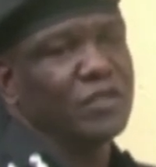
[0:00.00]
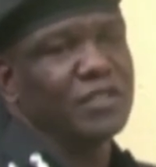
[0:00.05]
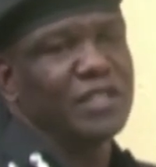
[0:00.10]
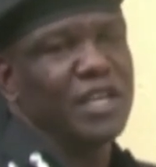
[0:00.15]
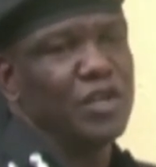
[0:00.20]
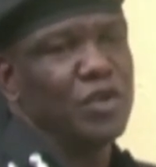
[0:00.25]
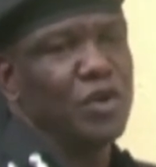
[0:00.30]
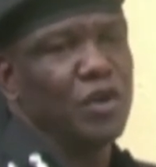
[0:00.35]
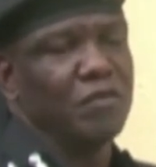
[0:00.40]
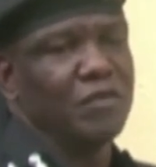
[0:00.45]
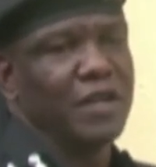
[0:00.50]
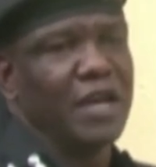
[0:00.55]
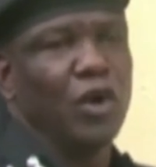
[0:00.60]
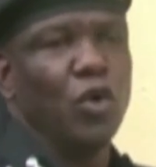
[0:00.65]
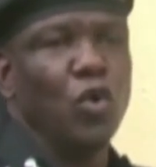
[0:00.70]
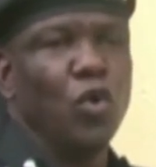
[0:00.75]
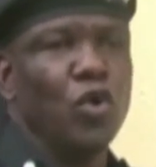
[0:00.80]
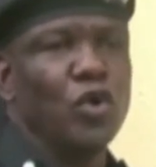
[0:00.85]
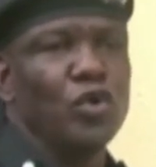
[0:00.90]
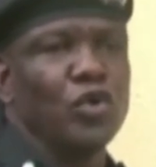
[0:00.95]
any of their
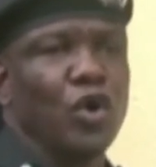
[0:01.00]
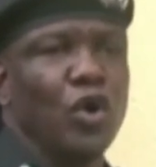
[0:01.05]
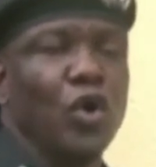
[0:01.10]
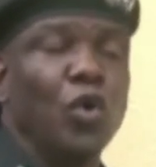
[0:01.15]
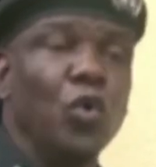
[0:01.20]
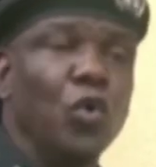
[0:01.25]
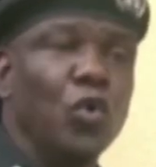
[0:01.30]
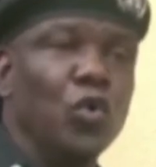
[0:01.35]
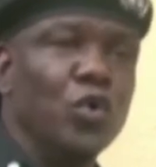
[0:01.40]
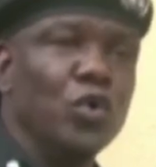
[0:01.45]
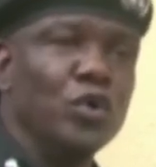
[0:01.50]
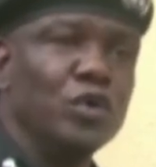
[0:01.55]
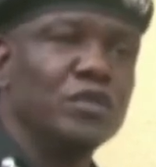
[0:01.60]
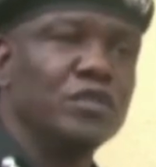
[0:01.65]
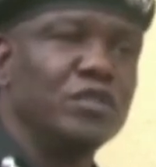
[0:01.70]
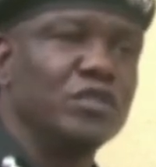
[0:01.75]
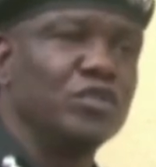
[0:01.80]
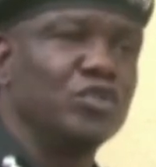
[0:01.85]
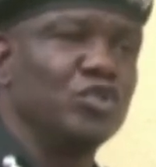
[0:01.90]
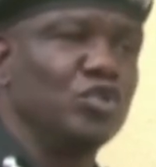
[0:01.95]
own, or
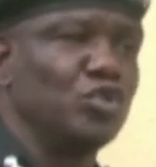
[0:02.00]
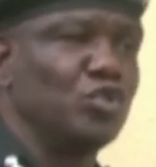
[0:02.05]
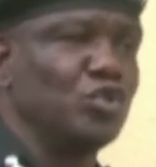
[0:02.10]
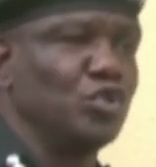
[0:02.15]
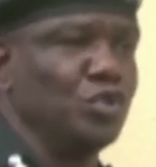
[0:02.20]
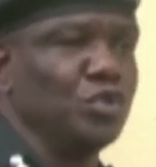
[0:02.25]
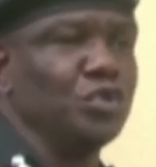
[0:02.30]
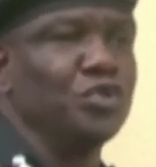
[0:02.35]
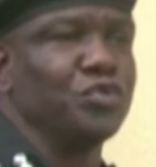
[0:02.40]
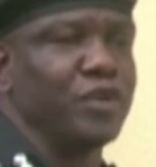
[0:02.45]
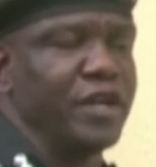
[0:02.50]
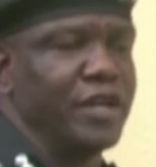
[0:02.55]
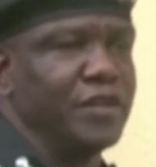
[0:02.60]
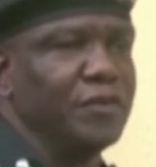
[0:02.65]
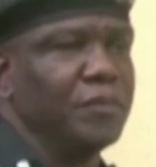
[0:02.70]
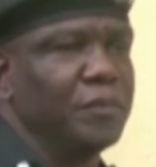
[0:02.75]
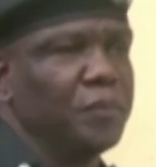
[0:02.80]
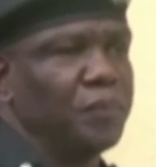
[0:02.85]
whose children